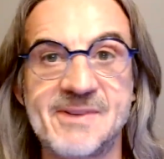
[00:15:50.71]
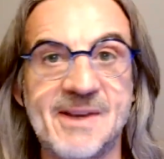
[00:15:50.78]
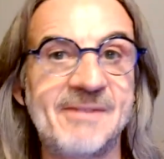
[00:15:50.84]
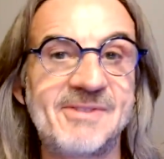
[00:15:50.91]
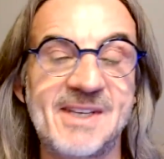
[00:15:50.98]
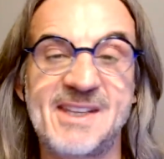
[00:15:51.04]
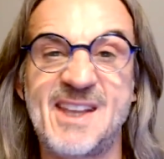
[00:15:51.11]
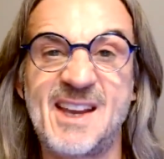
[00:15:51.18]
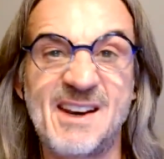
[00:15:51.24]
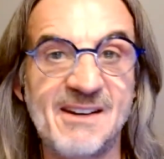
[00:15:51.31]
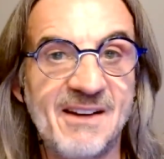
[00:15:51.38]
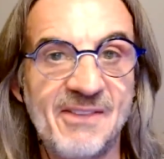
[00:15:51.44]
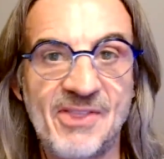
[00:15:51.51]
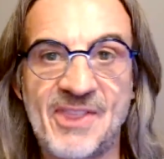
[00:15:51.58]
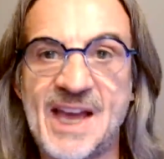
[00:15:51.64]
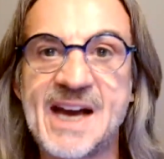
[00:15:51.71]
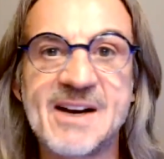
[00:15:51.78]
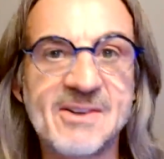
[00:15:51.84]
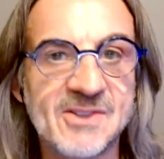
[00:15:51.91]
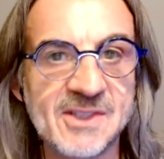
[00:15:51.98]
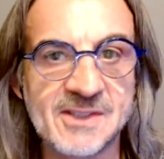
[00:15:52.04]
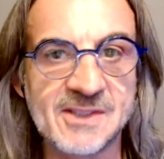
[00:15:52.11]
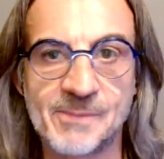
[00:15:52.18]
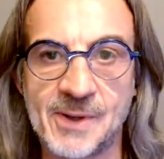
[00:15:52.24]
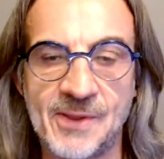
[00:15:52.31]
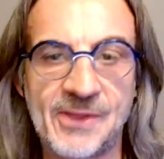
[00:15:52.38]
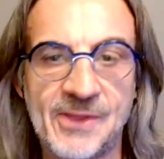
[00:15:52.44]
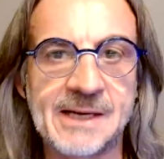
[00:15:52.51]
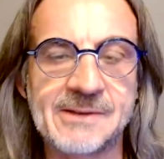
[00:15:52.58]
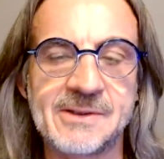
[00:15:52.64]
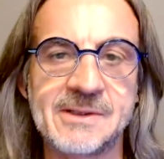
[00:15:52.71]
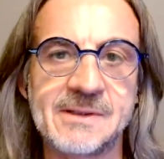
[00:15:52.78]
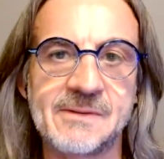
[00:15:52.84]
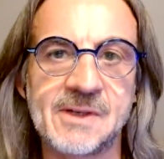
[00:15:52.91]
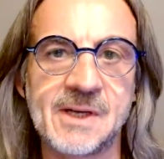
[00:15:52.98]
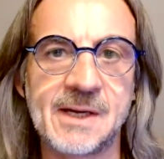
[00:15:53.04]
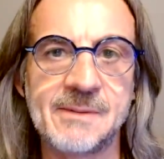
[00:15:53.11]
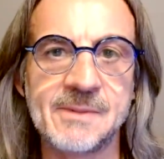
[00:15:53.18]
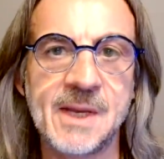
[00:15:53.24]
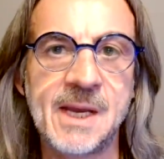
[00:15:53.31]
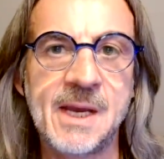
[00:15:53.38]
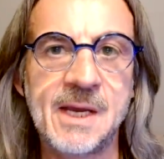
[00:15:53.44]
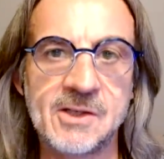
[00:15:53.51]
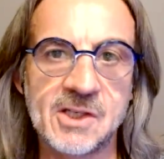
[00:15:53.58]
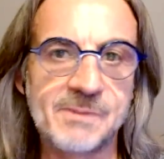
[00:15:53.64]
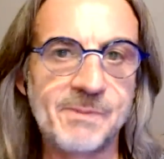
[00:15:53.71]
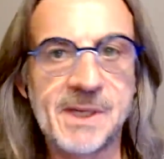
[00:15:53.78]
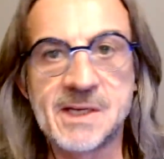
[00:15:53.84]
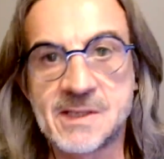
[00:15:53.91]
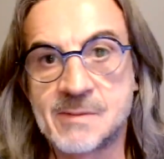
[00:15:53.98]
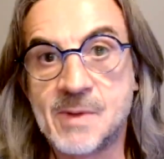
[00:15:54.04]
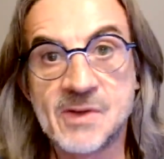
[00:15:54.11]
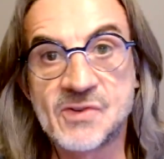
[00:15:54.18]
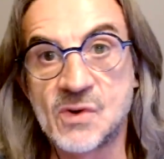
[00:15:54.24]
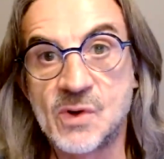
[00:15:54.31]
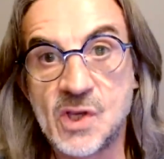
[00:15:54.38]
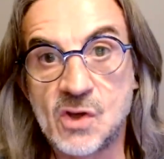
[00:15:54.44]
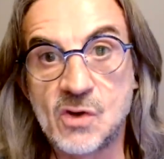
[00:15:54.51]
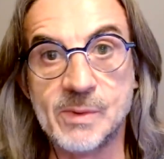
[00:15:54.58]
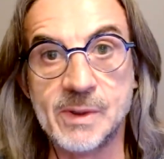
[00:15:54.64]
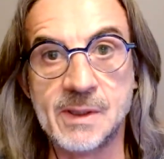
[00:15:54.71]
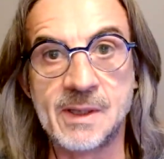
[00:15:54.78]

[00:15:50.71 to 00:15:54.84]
I've said that thousands upon thousands of times just because I'm also a human.